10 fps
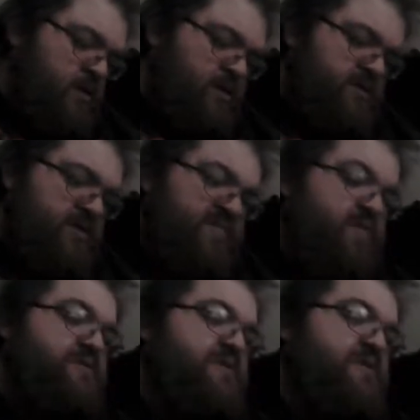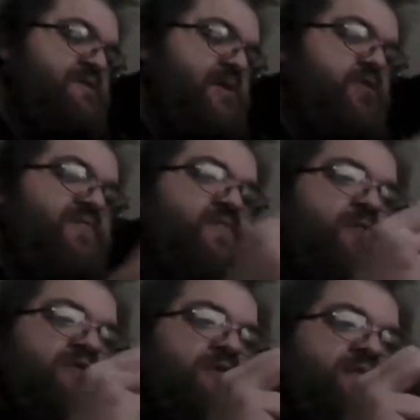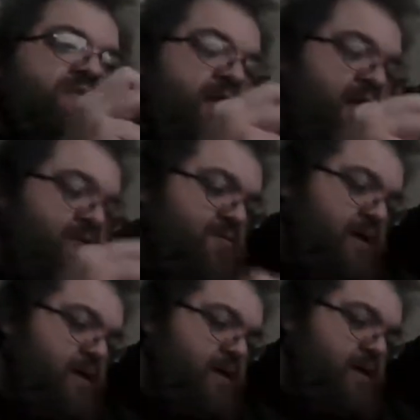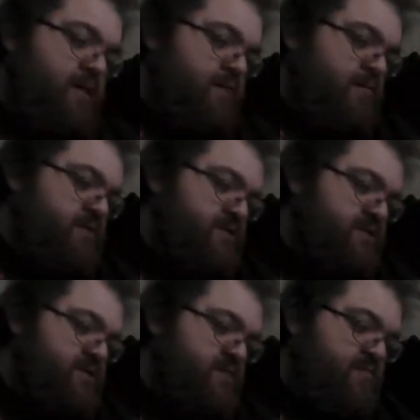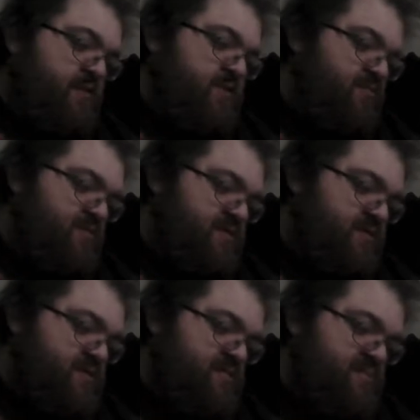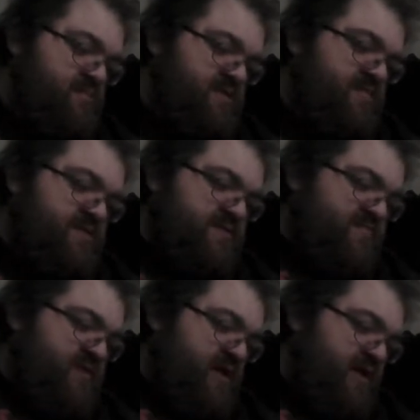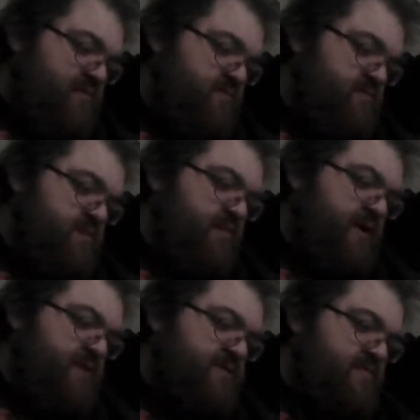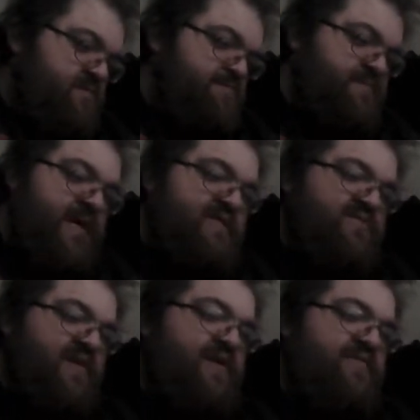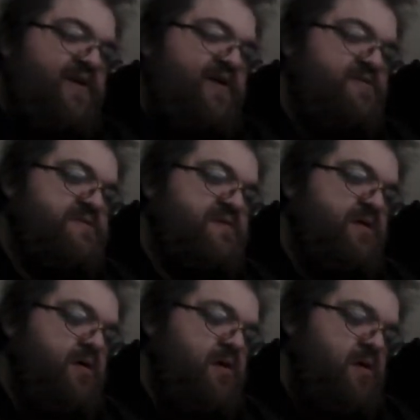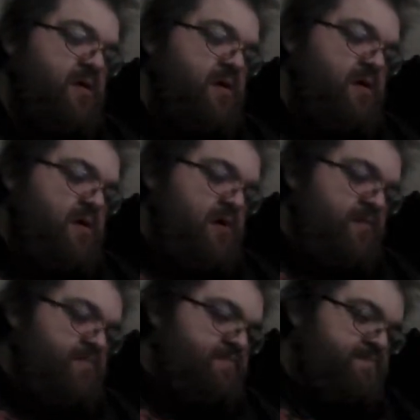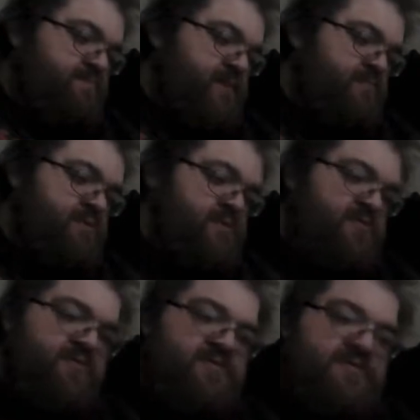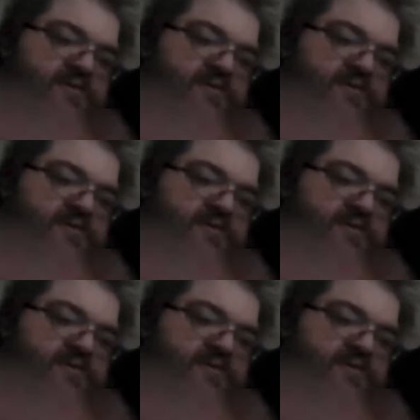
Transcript: So if you're watching this later, if you're watching this now, I am just going to be doing some simple stuff today. I'm just going to make some Castlevania figures. I'm sure there's